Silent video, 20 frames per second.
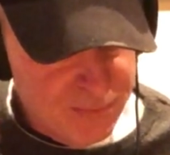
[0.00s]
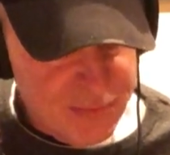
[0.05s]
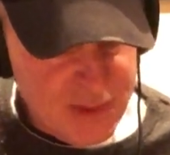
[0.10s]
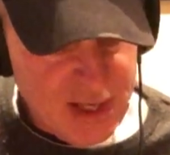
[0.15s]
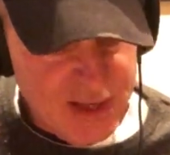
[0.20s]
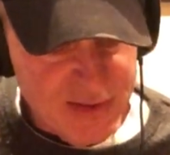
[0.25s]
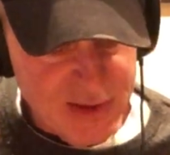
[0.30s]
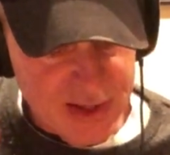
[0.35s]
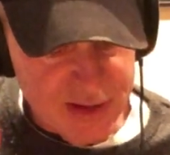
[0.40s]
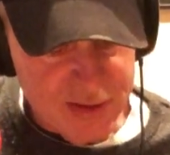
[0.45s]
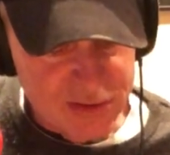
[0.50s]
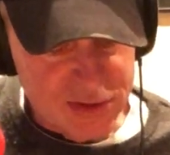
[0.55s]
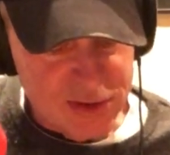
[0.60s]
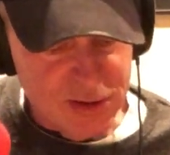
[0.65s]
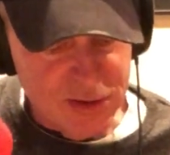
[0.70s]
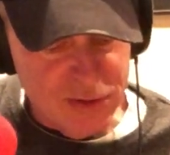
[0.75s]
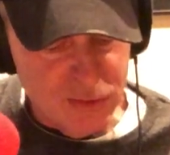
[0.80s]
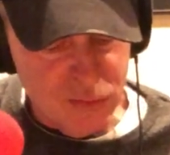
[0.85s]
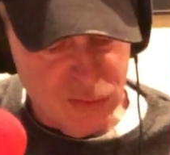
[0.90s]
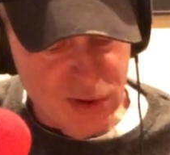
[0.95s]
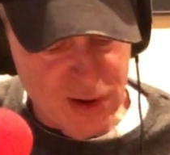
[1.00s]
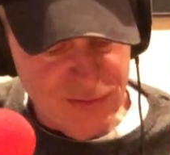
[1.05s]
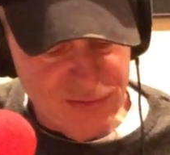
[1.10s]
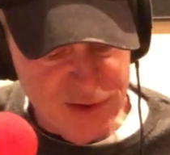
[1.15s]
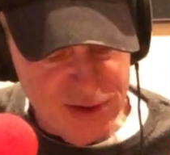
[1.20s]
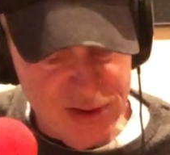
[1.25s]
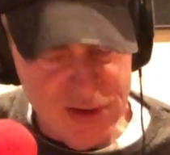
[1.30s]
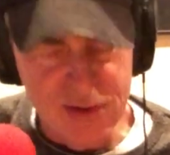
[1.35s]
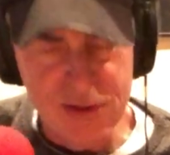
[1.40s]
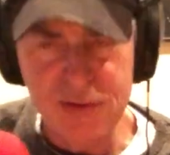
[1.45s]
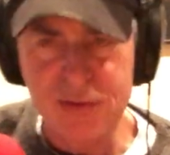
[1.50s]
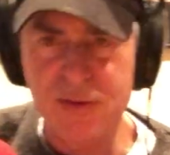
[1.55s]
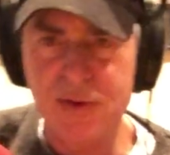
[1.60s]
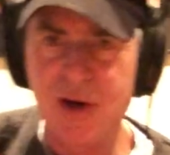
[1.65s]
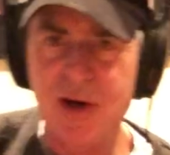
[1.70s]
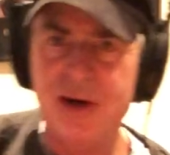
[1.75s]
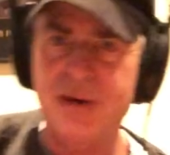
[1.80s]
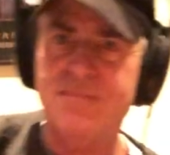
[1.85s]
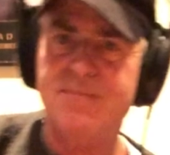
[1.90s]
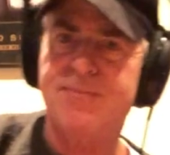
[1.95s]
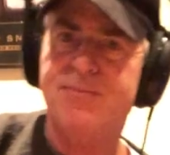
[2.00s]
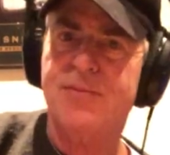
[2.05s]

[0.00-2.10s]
And then there's a little riff you do um,